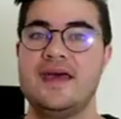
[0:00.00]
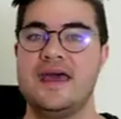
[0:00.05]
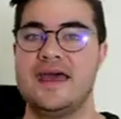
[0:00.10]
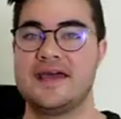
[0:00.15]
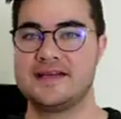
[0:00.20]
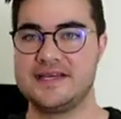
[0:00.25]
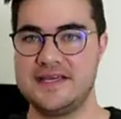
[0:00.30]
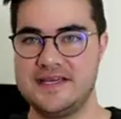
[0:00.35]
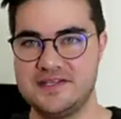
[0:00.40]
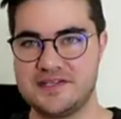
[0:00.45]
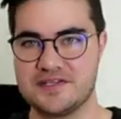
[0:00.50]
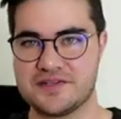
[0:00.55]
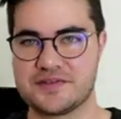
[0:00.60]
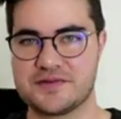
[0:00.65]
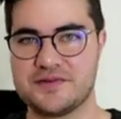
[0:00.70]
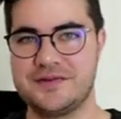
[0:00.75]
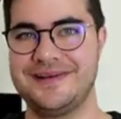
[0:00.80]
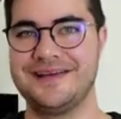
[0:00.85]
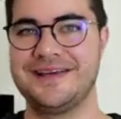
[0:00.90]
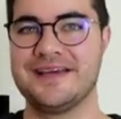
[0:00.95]
Ectasia
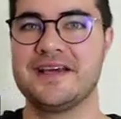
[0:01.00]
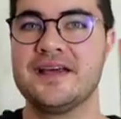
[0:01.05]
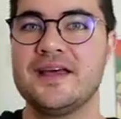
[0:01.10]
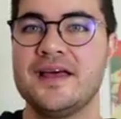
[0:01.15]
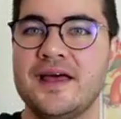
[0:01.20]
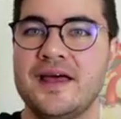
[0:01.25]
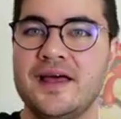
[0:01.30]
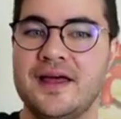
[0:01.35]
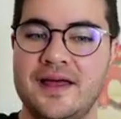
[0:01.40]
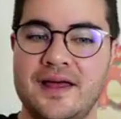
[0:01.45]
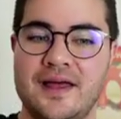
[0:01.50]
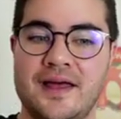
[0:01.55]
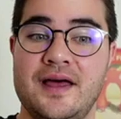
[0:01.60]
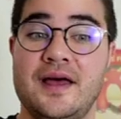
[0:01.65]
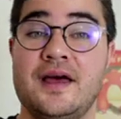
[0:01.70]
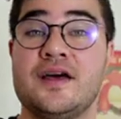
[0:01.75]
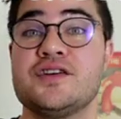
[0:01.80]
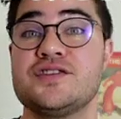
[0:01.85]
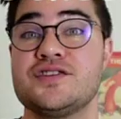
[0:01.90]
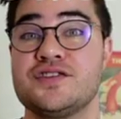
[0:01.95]
screening.
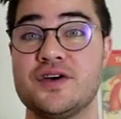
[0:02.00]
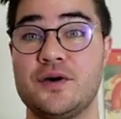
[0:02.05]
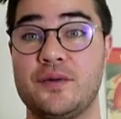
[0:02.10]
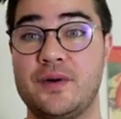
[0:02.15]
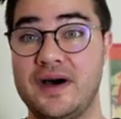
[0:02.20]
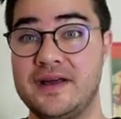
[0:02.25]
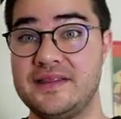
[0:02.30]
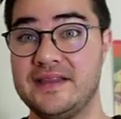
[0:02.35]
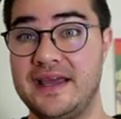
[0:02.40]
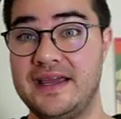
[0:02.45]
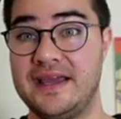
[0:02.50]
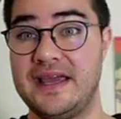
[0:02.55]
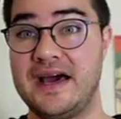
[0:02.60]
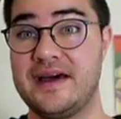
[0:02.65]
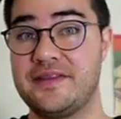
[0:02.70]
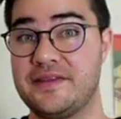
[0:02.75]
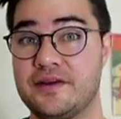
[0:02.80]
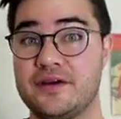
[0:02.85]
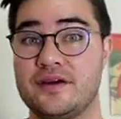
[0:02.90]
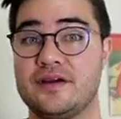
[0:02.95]
So unlike
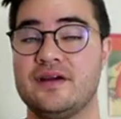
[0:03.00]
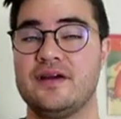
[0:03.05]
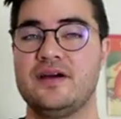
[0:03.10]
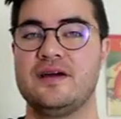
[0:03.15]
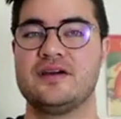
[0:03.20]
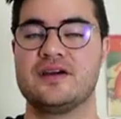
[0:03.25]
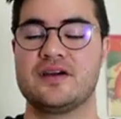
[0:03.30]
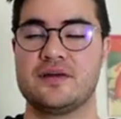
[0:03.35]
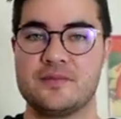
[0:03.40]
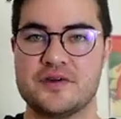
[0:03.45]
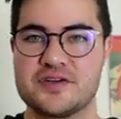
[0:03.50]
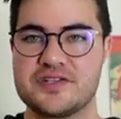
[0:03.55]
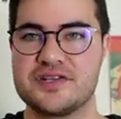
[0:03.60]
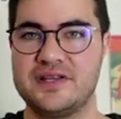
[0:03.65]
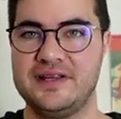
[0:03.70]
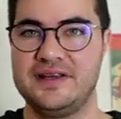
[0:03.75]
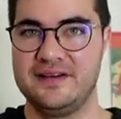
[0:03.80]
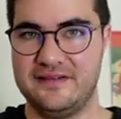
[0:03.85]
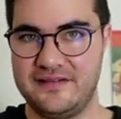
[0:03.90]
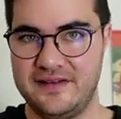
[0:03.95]
other
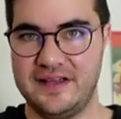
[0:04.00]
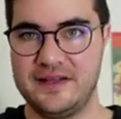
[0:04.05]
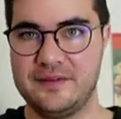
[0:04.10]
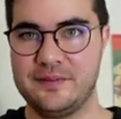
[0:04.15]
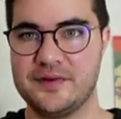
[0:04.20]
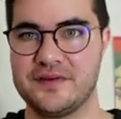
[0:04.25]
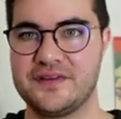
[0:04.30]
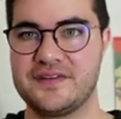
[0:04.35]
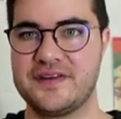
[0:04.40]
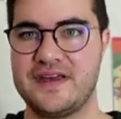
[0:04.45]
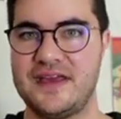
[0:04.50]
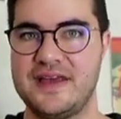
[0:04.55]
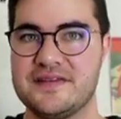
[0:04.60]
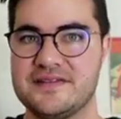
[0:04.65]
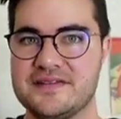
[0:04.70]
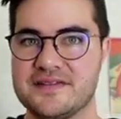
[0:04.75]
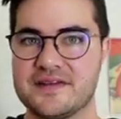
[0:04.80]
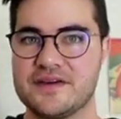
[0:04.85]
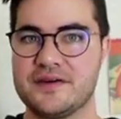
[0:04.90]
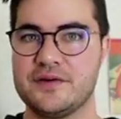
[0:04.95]
commercially available scans
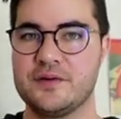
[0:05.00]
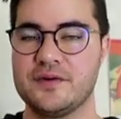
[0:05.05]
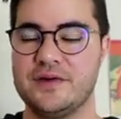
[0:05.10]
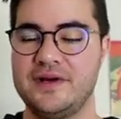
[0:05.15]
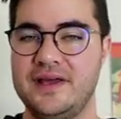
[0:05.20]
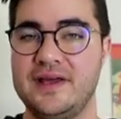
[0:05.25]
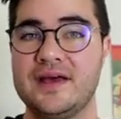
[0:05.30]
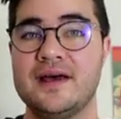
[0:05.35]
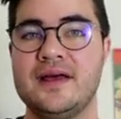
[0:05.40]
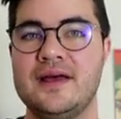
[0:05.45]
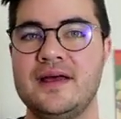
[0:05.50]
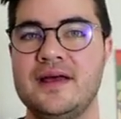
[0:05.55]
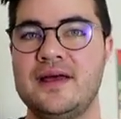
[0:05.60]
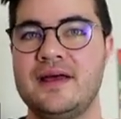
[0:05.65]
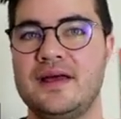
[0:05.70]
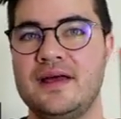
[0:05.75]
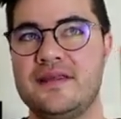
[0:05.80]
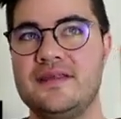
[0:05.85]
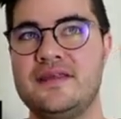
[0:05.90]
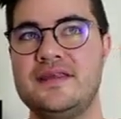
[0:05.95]
of the cornea,
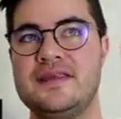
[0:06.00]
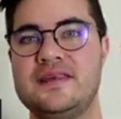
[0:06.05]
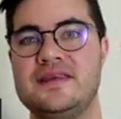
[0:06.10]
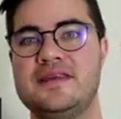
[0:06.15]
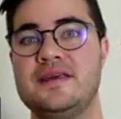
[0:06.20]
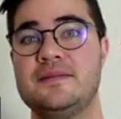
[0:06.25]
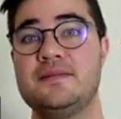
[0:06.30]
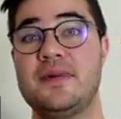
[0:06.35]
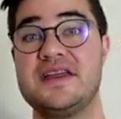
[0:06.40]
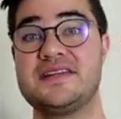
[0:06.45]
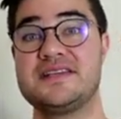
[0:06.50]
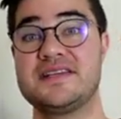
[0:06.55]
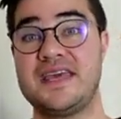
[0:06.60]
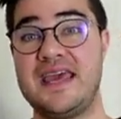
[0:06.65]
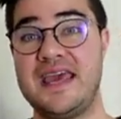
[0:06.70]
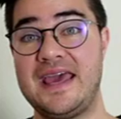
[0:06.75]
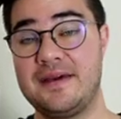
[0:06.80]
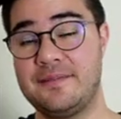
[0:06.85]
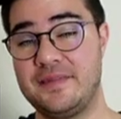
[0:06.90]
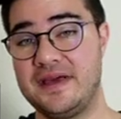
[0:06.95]
the
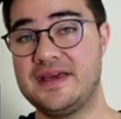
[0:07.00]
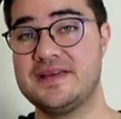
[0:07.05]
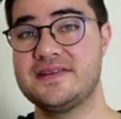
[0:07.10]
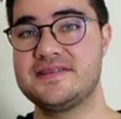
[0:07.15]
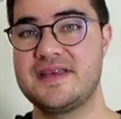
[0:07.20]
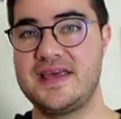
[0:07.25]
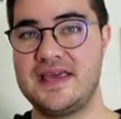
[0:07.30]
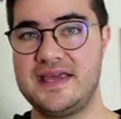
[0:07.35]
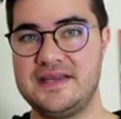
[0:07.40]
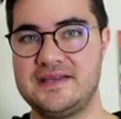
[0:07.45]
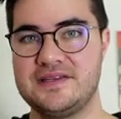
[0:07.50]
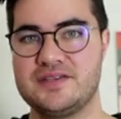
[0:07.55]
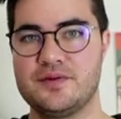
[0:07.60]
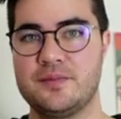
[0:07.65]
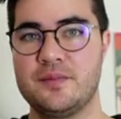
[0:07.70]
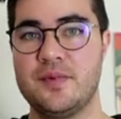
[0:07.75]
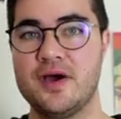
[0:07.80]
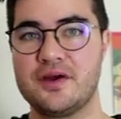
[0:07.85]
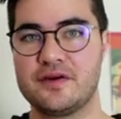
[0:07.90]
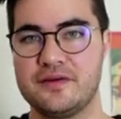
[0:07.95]
Pentacam is a
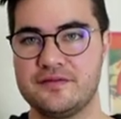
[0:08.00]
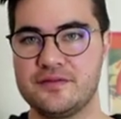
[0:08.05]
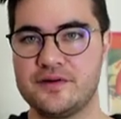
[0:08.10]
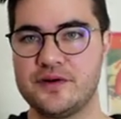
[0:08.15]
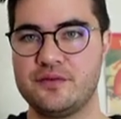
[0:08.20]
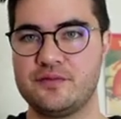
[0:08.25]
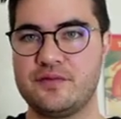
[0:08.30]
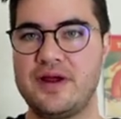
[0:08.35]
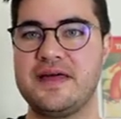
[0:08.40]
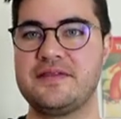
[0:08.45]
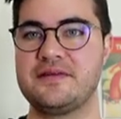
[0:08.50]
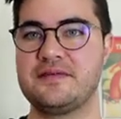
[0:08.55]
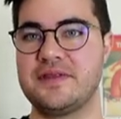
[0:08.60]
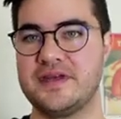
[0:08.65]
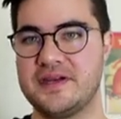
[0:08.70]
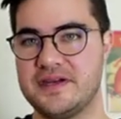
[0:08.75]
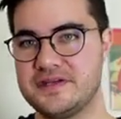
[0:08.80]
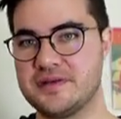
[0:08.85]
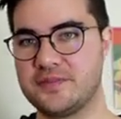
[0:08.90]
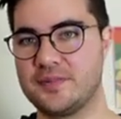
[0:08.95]
tomographer rather
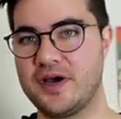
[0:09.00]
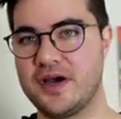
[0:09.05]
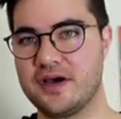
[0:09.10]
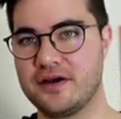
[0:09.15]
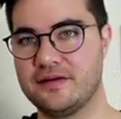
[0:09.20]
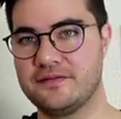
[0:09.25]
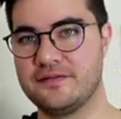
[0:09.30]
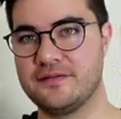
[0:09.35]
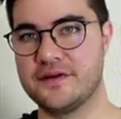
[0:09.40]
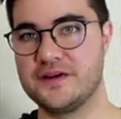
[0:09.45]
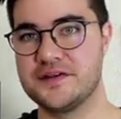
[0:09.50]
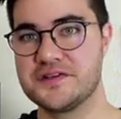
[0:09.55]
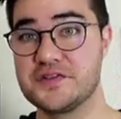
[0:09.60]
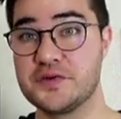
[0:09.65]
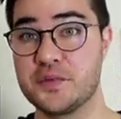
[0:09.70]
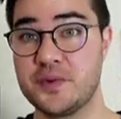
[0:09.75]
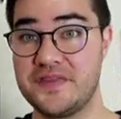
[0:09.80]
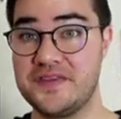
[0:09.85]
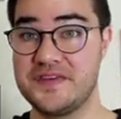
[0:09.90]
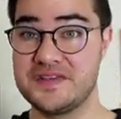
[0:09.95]
than a topographer. So
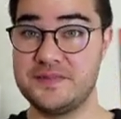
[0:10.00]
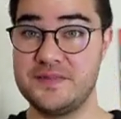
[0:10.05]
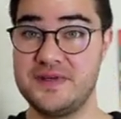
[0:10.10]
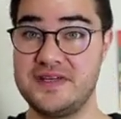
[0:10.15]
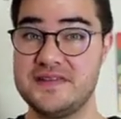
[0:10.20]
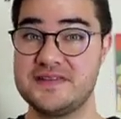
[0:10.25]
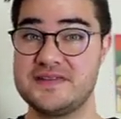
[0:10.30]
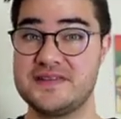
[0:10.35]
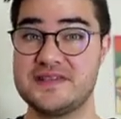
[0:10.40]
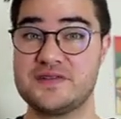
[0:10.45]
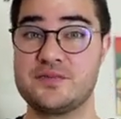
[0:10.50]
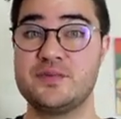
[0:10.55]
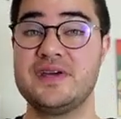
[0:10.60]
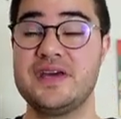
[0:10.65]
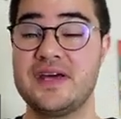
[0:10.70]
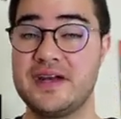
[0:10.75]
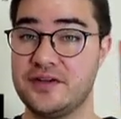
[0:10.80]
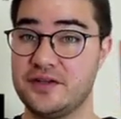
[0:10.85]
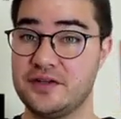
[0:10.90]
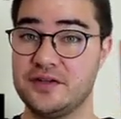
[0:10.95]
what this means is we
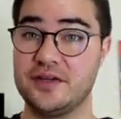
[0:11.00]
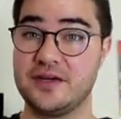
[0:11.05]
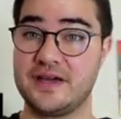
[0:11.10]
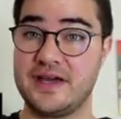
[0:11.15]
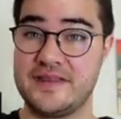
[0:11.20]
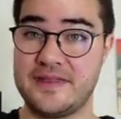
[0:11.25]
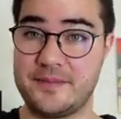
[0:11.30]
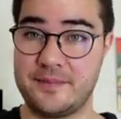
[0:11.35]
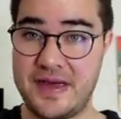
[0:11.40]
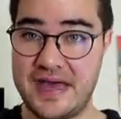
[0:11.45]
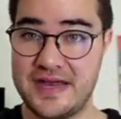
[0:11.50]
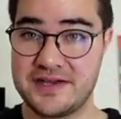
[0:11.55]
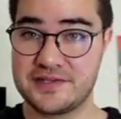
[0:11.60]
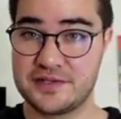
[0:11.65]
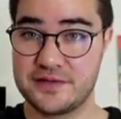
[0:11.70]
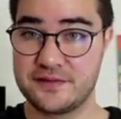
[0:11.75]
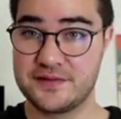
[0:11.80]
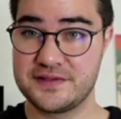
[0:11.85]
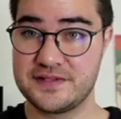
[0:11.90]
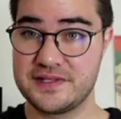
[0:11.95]
get a good look at the back
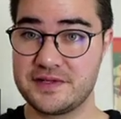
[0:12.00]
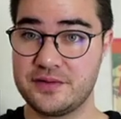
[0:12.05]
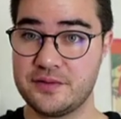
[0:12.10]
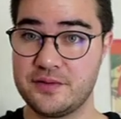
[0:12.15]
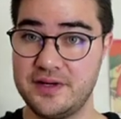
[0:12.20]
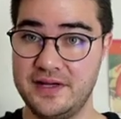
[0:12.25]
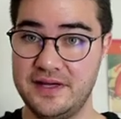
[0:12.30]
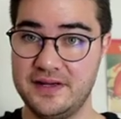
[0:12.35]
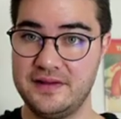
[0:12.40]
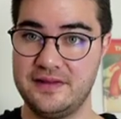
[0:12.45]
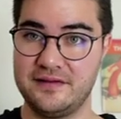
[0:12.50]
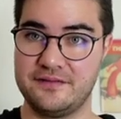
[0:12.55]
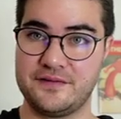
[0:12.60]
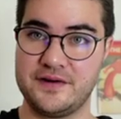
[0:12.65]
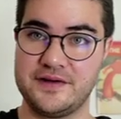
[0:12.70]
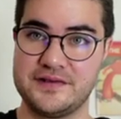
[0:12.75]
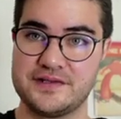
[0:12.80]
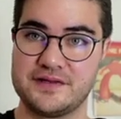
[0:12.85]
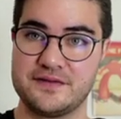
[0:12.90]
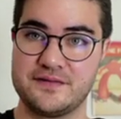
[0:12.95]
surface of the cornea, the
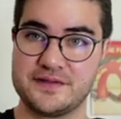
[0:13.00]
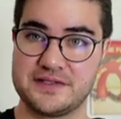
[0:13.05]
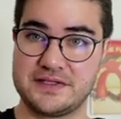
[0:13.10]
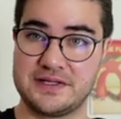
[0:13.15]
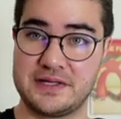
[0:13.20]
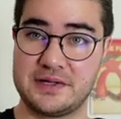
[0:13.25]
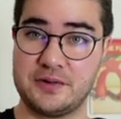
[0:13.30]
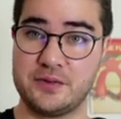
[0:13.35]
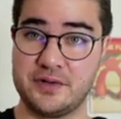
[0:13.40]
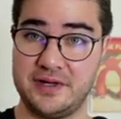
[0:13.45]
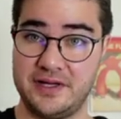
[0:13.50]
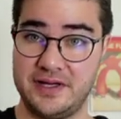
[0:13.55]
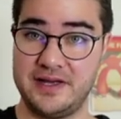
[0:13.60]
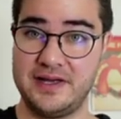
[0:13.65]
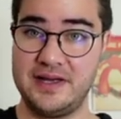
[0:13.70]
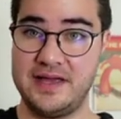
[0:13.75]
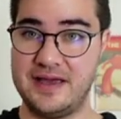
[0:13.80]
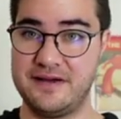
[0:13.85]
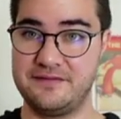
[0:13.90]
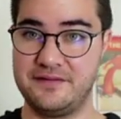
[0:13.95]
front surface of the cornea,
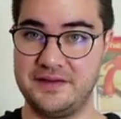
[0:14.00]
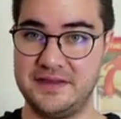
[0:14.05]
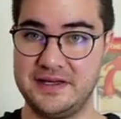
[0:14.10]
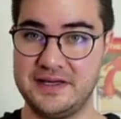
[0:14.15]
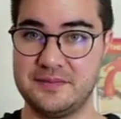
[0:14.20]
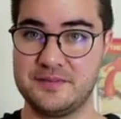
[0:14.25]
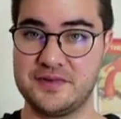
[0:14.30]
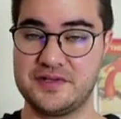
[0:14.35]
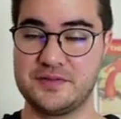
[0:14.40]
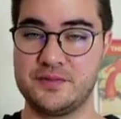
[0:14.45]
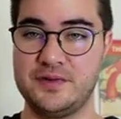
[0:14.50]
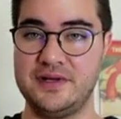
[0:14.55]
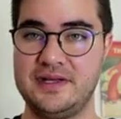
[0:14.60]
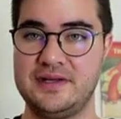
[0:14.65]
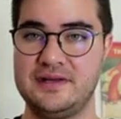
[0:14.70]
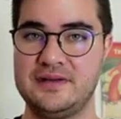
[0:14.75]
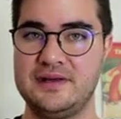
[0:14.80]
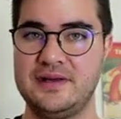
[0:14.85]
everything in between.